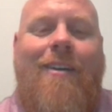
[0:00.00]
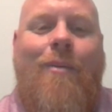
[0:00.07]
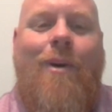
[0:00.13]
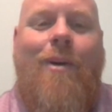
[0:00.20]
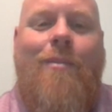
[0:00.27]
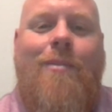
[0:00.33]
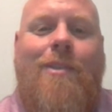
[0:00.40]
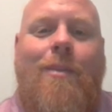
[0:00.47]

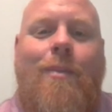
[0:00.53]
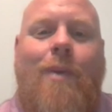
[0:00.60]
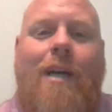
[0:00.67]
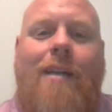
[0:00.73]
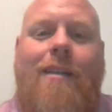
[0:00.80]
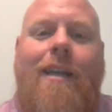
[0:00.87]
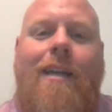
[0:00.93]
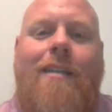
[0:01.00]
welcome to the
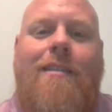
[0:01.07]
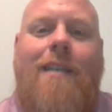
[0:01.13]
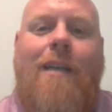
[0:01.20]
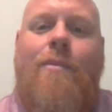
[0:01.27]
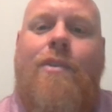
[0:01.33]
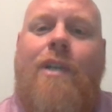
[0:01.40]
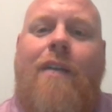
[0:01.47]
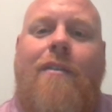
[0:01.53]
podcast. I'm
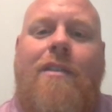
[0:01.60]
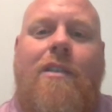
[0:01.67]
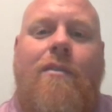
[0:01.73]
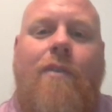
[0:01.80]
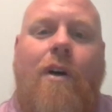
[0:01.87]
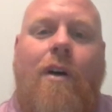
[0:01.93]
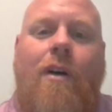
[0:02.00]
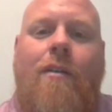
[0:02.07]
Travis
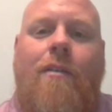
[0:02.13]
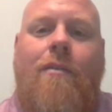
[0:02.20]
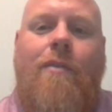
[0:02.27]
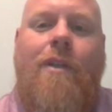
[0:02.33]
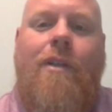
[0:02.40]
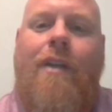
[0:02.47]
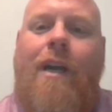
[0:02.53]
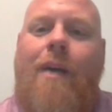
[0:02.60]
Cavall,
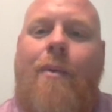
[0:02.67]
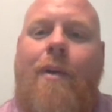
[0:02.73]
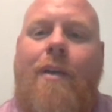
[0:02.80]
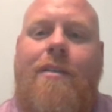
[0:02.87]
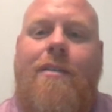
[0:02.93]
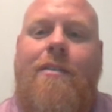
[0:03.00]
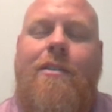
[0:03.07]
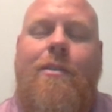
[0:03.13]
Field
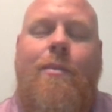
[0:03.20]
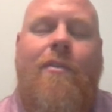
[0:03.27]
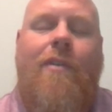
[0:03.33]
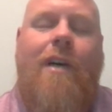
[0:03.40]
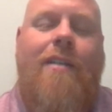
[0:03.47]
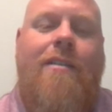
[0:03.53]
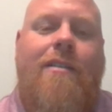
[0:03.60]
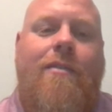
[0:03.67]
Operations
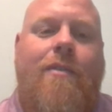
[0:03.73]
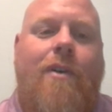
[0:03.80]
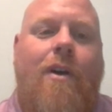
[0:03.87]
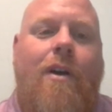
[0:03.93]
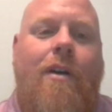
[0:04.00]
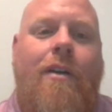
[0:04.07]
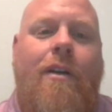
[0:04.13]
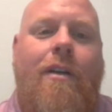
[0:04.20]
Supervisor for
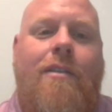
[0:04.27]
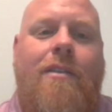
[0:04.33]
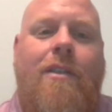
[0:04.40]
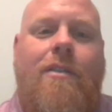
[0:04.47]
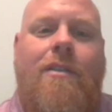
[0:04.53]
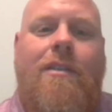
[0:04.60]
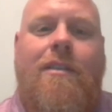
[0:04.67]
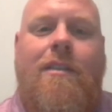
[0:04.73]
Hardin &
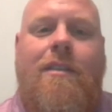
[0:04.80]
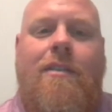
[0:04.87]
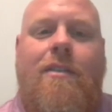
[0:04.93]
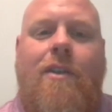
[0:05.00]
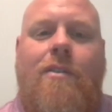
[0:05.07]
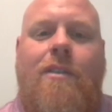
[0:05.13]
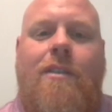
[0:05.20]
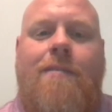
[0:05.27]
Associates
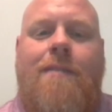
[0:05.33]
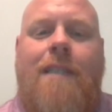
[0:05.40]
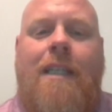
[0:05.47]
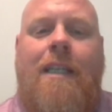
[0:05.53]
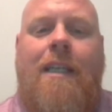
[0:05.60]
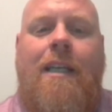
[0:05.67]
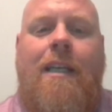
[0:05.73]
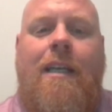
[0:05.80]
Consulting
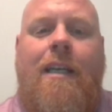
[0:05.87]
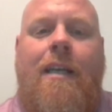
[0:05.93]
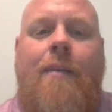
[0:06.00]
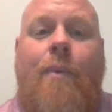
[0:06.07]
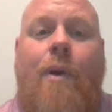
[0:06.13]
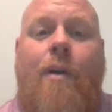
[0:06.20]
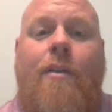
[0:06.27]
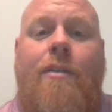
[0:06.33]
and
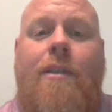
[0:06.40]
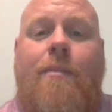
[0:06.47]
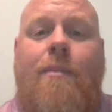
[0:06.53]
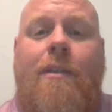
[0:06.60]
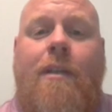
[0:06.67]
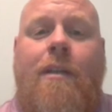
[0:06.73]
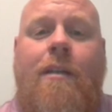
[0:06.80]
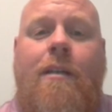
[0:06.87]
Partnership
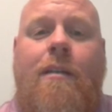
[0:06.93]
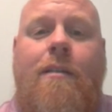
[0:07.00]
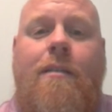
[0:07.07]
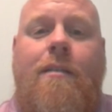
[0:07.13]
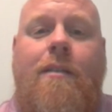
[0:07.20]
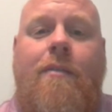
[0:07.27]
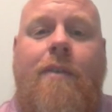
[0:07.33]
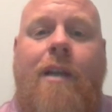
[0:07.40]

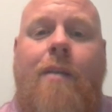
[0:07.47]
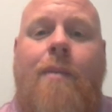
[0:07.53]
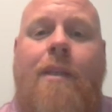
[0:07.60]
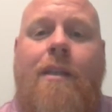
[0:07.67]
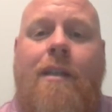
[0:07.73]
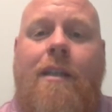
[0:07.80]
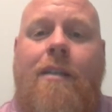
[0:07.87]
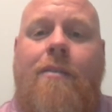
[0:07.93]

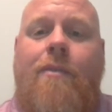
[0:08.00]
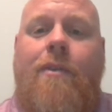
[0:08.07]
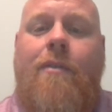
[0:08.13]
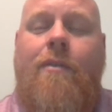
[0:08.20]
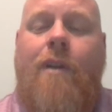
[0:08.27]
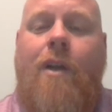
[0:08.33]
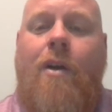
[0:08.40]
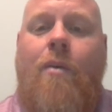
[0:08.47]
Development Lead for
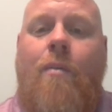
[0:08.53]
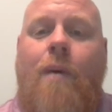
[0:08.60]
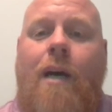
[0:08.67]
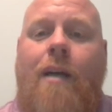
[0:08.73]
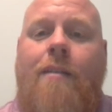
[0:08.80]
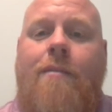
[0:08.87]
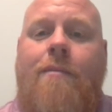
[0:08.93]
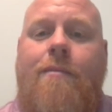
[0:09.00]
FLO
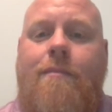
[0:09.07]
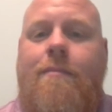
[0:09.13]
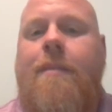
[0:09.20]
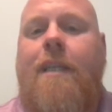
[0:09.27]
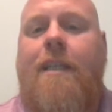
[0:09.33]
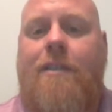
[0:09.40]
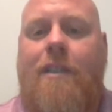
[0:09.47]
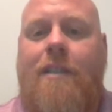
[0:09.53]
by
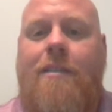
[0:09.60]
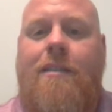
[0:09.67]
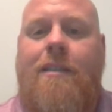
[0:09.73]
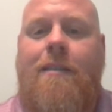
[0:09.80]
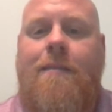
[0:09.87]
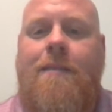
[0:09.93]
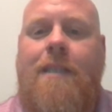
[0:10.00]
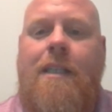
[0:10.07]

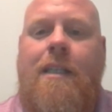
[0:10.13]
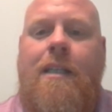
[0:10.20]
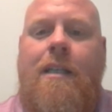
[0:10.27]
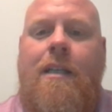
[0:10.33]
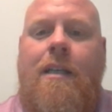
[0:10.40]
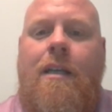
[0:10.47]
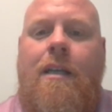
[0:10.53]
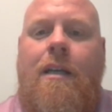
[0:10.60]
HAC.
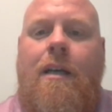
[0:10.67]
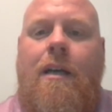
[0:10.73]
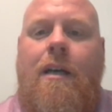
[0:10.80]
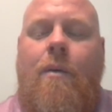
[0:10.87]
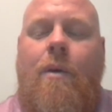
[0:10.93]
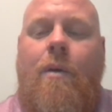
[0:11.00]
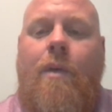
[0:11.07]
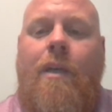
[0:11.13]

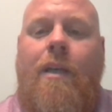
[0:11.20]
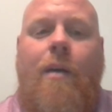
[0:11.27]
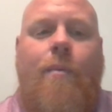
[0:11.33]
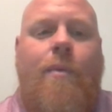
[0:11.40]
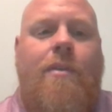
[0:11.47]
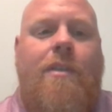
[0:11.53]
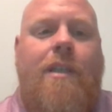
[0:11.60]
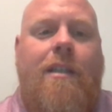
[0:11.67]
Where we help
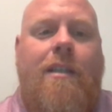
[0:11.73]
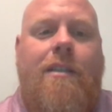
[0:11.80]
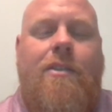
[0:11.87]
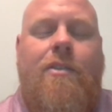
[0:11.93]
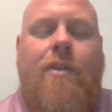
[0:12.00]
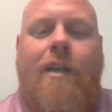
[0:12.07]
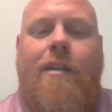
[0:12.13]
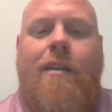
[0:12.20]
utilities
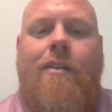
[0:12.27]
strengthen